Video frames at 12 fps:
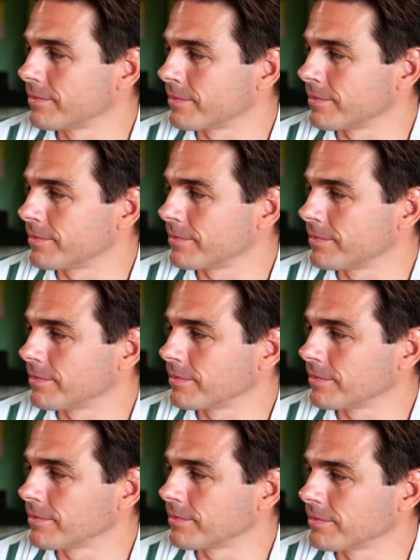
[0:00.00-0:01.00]

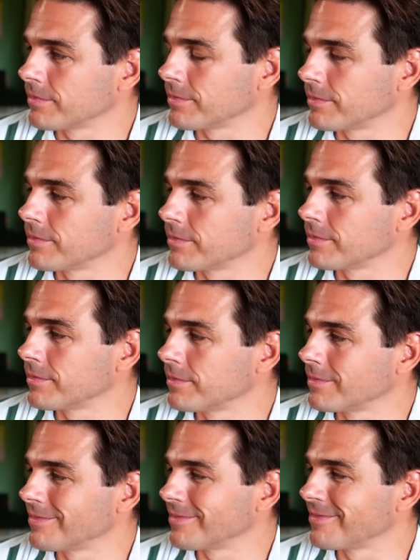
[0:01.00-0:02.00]

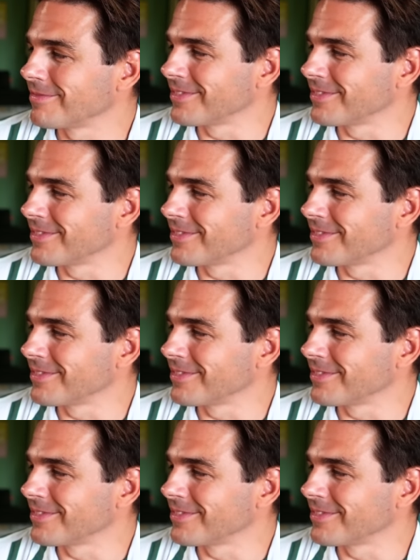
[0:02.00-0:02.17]
(silent)